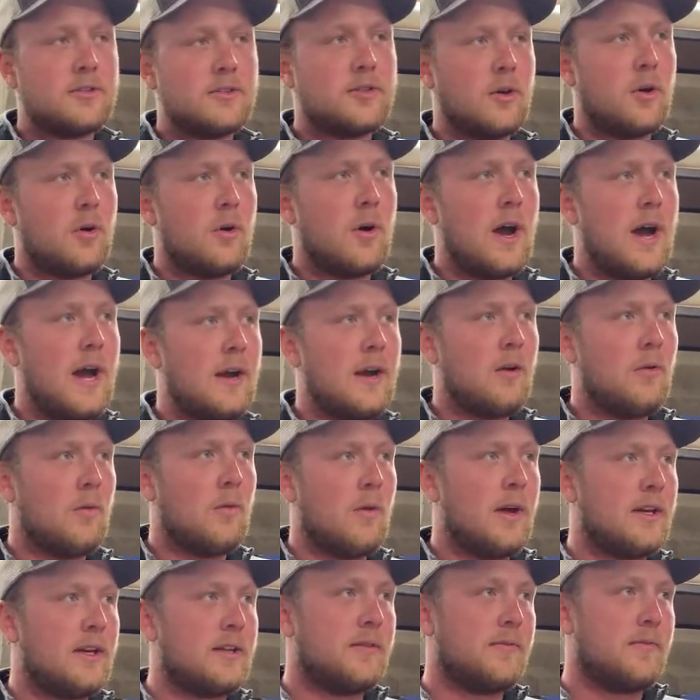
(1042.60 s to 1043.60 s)
So I don't
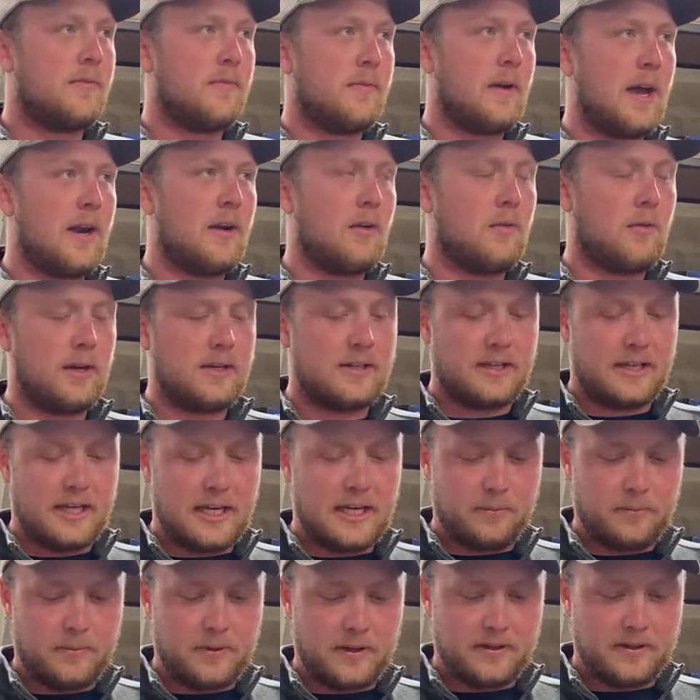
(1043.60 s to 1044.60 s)
like to I don't like to
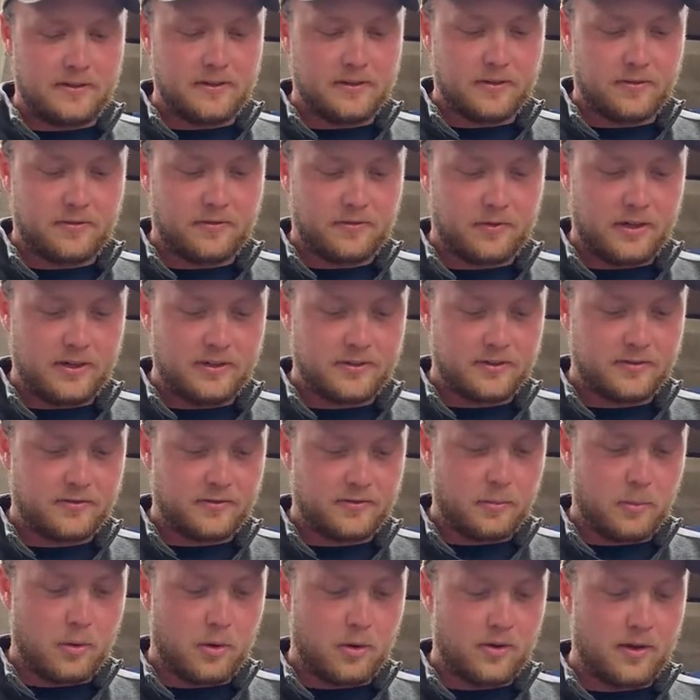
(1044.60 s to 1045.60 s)
keep these in the freezer
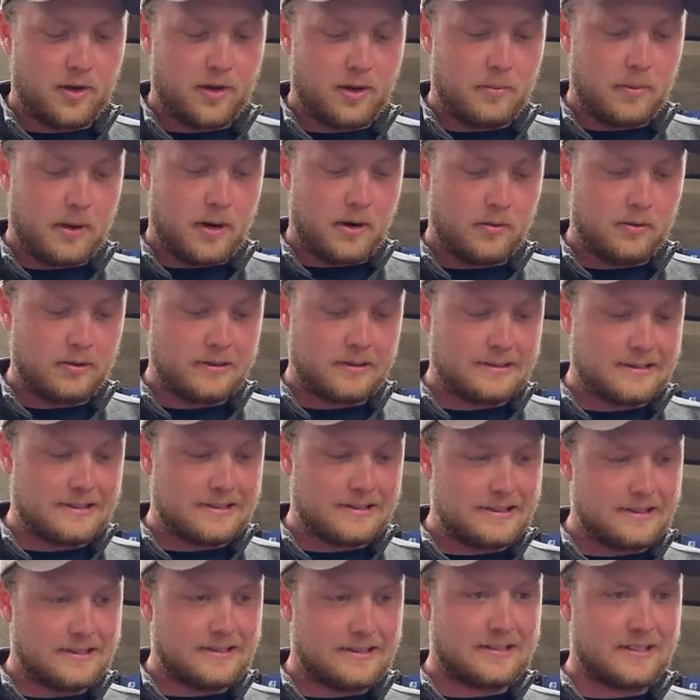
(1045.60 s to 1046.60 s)
for more than about
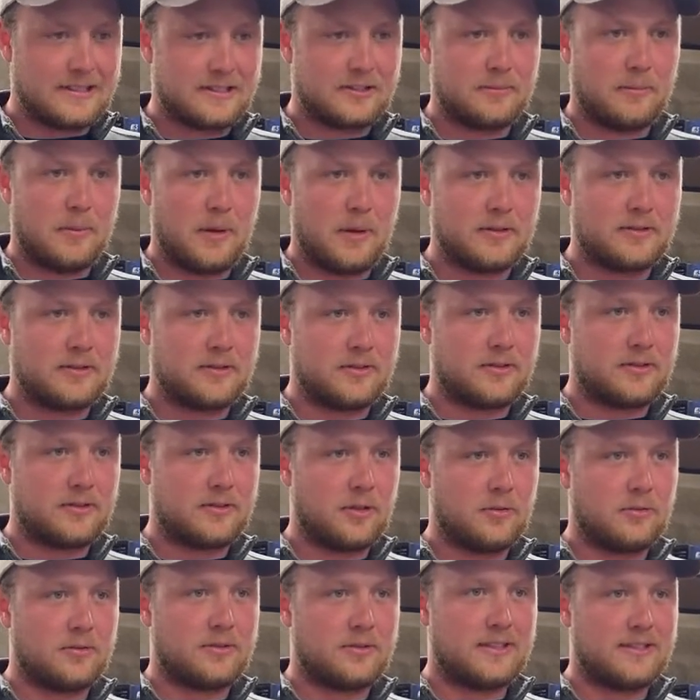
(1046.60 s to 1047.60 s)
six months or
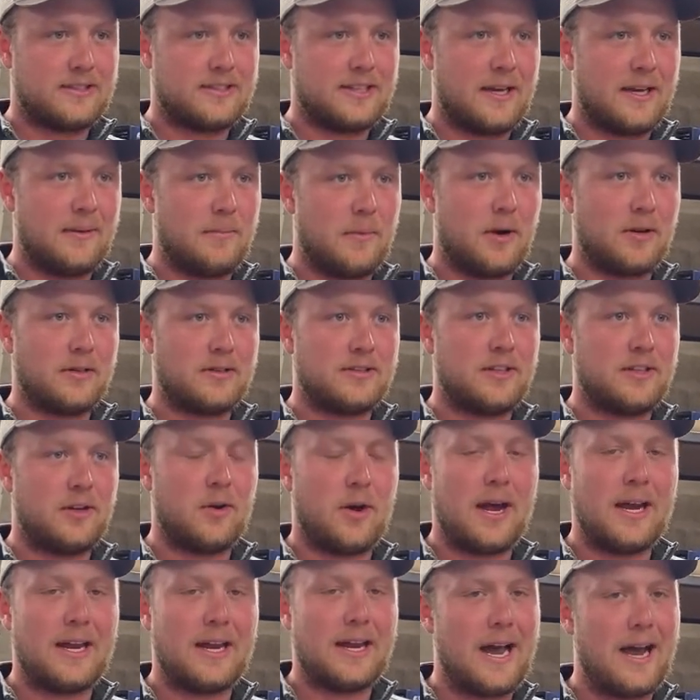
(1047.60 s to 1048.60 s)
so, six eight months. You know,
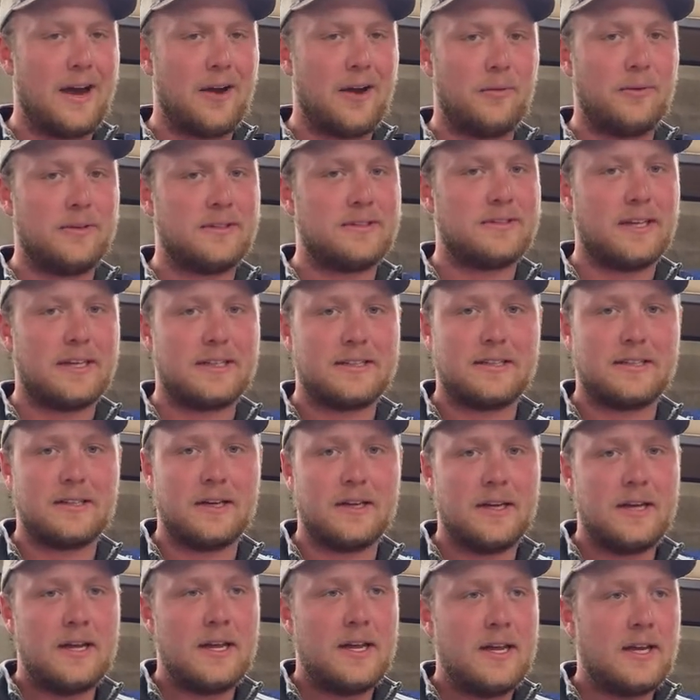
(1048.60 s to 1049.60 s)
I I always like
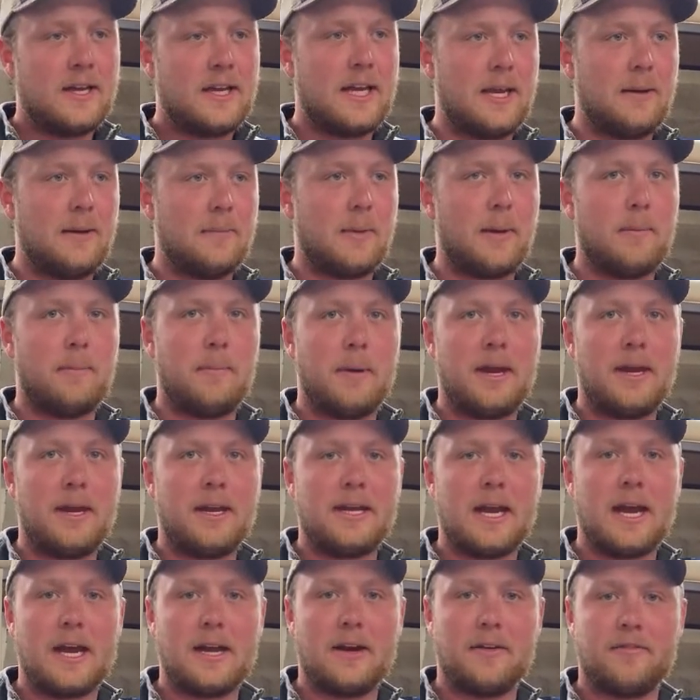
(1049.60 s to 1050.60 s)
to keep my
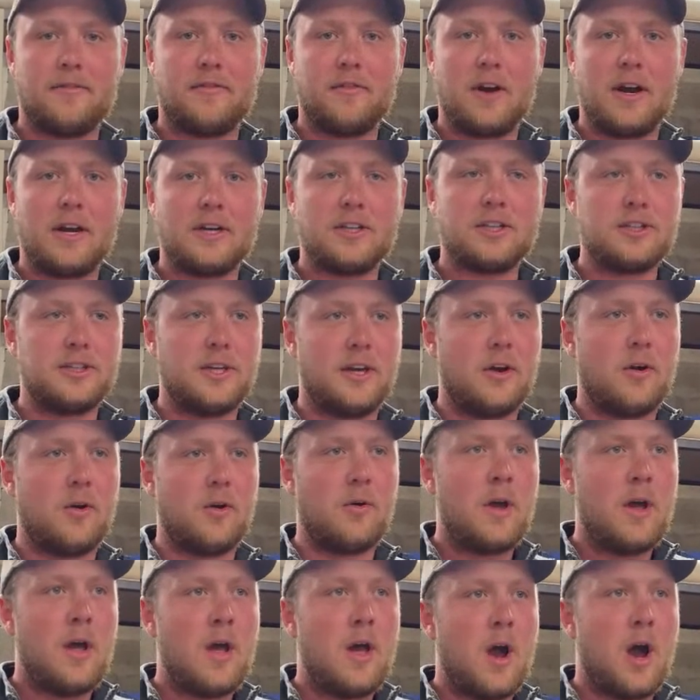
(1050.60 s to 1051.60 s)
bait kind of fresh. You know,
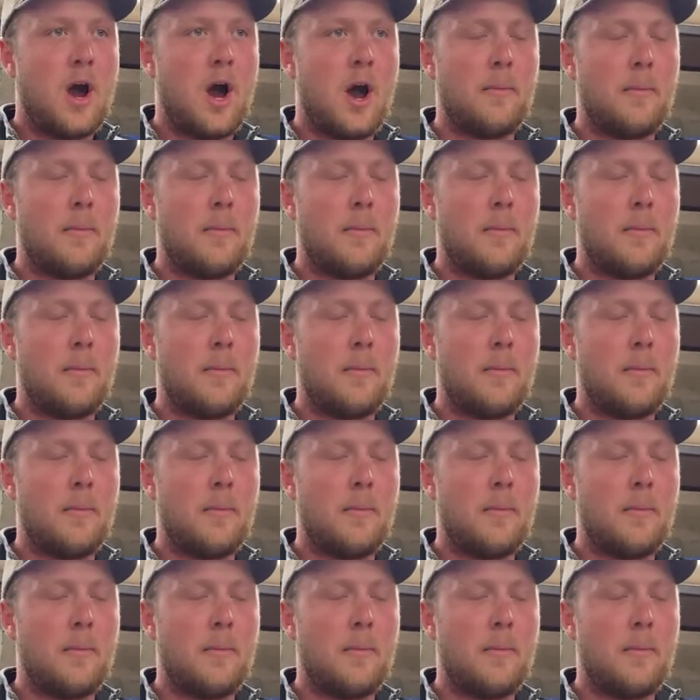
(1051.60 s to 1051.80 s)
mm -hmm.